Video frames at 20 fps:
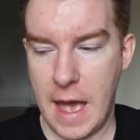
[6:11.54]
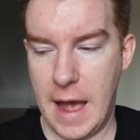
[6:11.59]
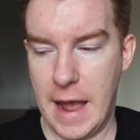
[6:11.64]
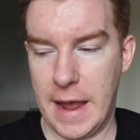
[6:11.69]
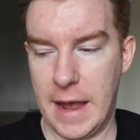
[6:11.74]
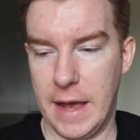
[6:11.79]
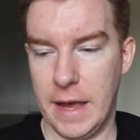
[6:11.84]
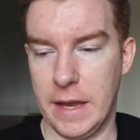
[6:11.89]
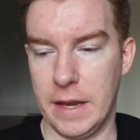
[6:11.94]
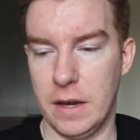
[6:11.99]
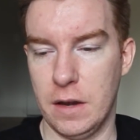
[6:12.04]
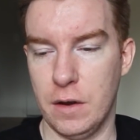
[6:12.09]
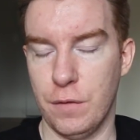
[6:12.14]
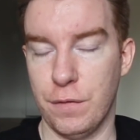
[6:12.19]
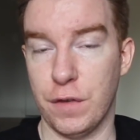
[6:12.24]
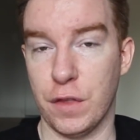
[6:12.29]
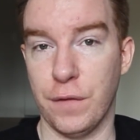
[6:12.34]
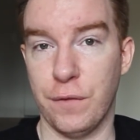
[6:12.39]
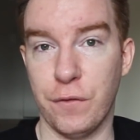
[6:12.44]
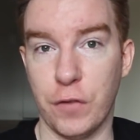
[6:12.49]
And
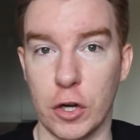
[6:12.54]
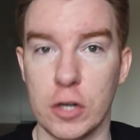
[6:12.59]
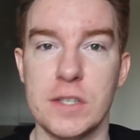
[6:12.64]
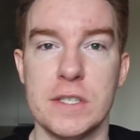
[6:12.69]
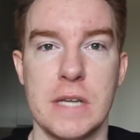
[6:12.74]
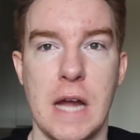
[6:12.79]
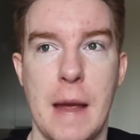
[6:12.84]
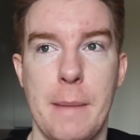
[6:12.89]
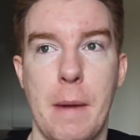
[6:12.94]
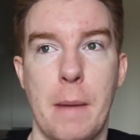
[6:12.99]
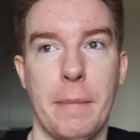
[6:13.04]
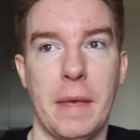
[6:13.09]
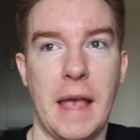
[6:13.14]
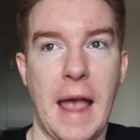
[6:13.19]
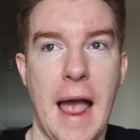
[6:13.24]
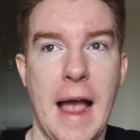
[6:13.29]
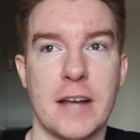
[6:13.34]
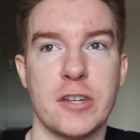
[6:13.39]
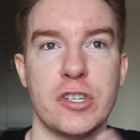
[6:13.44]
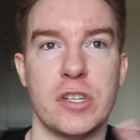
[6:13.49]
for the first time, I'm like,
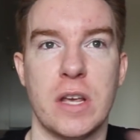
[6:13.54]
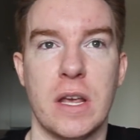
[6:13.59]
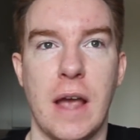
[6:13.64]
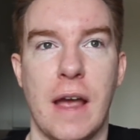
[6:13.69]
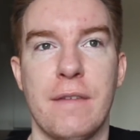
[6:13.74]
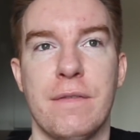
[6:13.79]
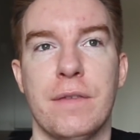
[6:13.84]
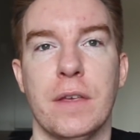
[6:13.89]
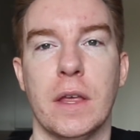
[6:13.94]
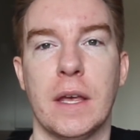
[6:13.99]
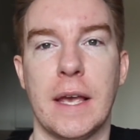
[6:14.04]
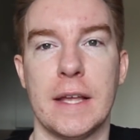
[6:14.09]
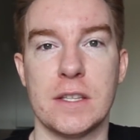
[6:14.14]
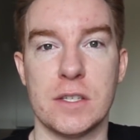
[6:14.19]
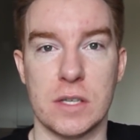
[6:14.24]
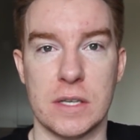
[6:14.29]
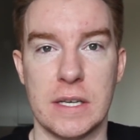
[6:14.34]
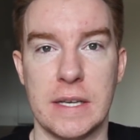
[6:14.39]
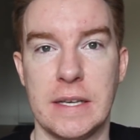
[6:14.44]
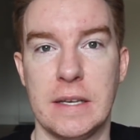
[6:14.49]
actually, I feel like
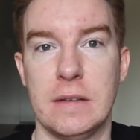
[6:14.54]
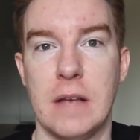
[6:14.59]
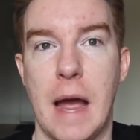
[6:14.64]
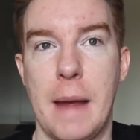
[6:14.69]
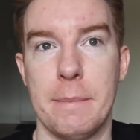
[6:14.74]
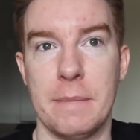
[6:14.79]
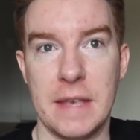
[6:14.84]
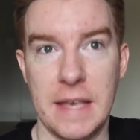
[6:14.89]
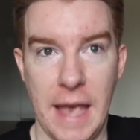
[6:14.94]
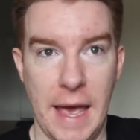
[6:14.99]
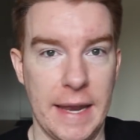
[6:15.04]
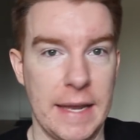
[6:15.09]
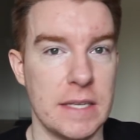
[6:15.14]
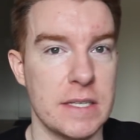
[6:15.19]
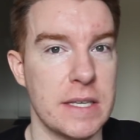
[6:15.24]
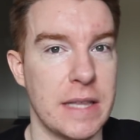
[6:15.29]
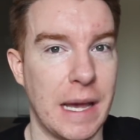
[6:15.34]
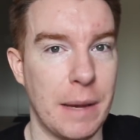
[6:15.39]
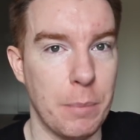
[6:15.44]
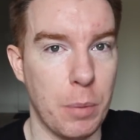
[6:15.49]
it's I'm getting
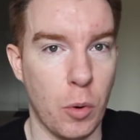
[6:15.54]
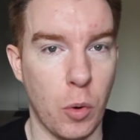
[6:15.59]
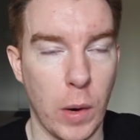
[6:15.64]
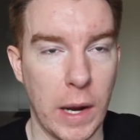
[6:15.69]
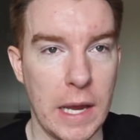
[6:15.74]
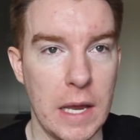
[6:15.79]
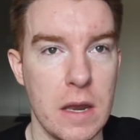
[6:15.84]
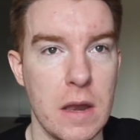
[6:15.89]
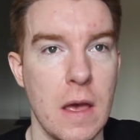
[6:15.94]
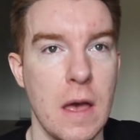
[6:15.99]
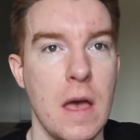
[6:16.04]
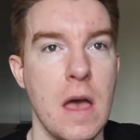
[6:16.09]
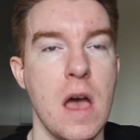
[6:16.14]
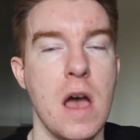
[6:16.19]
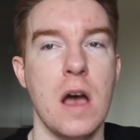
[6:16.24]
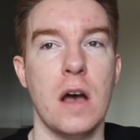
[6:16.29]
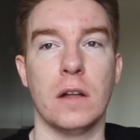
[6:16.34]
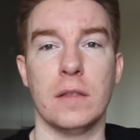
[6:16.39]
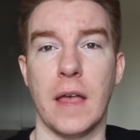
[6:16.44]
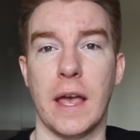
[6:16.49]
to that point.
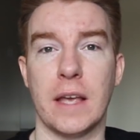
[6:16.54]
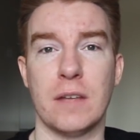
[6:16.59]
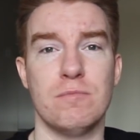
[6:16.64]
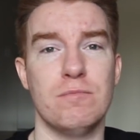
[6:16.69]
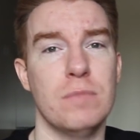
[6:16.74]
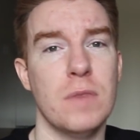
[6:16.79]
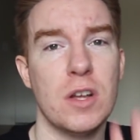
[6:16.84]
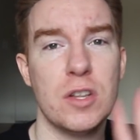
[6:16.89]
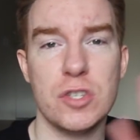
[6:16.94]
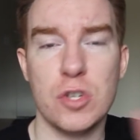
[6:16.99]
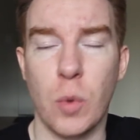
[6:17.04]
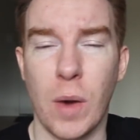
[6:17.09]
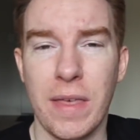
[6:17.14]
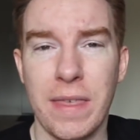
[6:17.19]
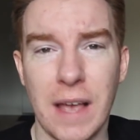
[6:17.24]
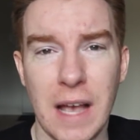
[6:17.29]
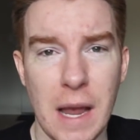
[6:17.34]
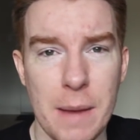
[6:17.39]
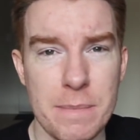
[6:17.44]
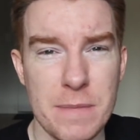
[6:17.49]
Like, do I
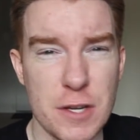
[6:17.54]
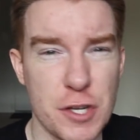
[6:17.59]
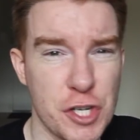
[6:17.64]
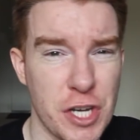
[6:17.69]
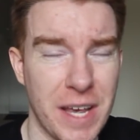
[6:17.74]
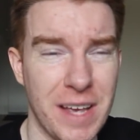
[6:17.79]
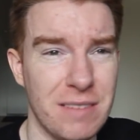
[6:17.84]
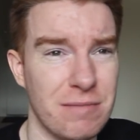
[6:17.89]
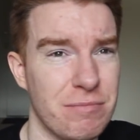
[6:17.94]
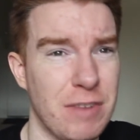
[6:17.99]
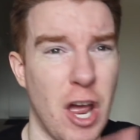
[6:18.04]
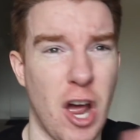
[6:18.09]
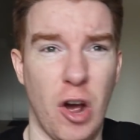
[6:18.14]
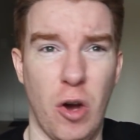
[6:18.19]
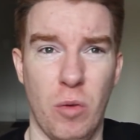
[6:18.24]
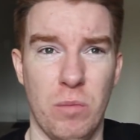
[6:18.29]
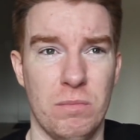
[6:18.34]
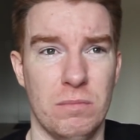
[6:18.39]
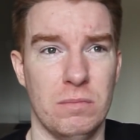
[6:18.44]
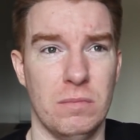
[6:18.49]
think I'm the shit?
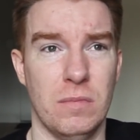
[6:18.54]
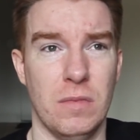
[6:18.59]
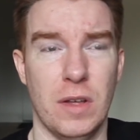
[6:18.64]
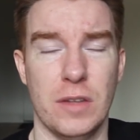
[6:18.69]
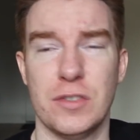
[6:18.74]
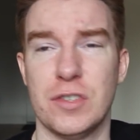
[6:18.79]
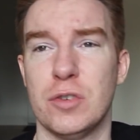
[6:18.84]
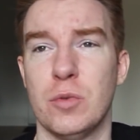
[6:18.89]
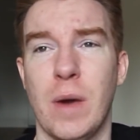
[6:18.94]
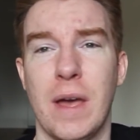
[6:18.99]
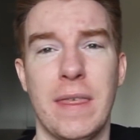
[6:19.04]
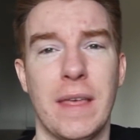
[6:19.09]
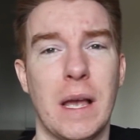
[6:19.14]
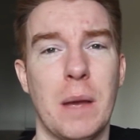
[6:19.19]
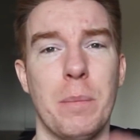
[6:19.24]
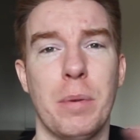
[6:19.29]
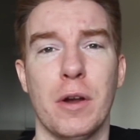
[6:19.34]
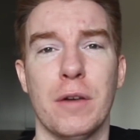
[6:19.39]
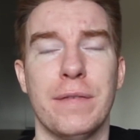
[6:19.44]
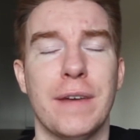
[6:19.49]
No. Do I think
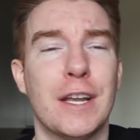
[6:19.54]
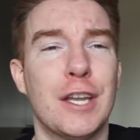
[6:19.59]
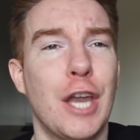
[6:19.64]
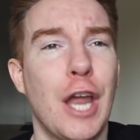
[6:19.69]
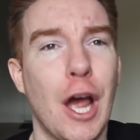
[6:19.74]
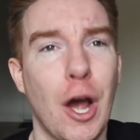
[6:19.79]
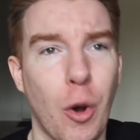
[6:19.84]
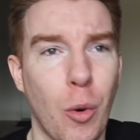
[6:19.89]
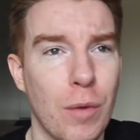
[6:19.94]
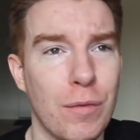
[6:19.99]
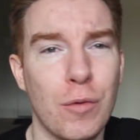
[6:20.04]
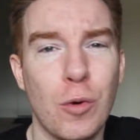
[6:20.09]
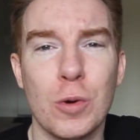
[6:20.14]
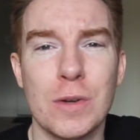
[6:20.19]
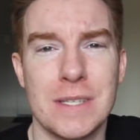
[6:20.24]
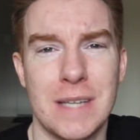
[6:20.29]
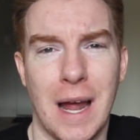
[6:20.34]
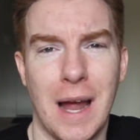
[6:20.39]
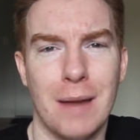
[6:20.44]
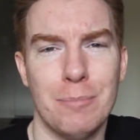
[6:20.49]
I'm perfect? No, of
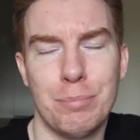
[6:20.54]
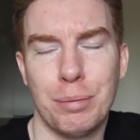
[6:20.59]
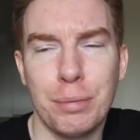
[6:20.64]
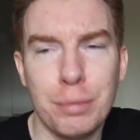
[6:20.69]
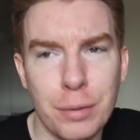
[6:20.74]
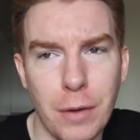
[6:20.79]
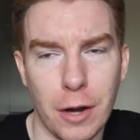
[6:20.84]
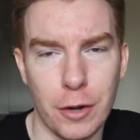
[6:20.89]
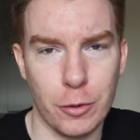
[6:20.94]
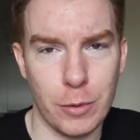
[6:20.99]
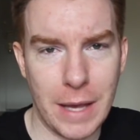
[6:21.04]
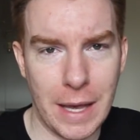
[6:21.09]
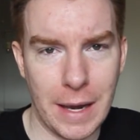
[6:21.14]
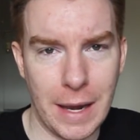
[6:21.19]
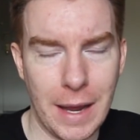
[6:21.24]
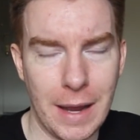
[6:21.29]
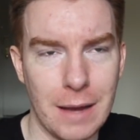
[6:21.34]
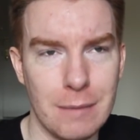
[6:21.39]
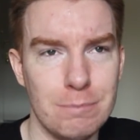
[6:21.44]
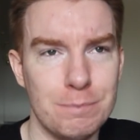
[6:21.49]
course not. Are you
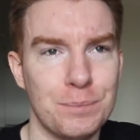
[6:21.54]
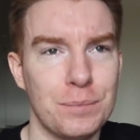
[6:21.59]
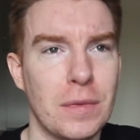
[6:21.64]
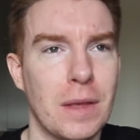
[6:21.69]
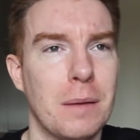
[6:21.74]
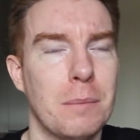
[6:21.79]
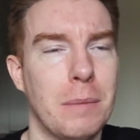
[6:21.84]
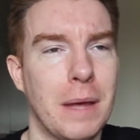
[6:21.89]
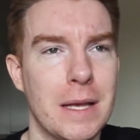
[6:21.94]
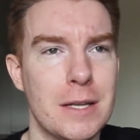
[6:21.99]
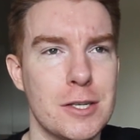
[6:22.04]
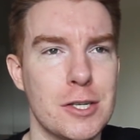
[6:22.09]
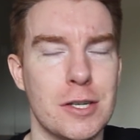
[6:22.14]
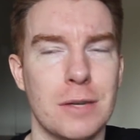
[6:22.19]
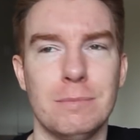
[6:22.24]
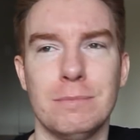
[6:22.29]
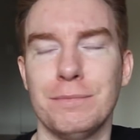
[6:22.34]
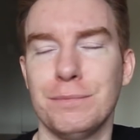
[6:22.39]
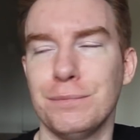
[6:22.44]
kidding, bitch?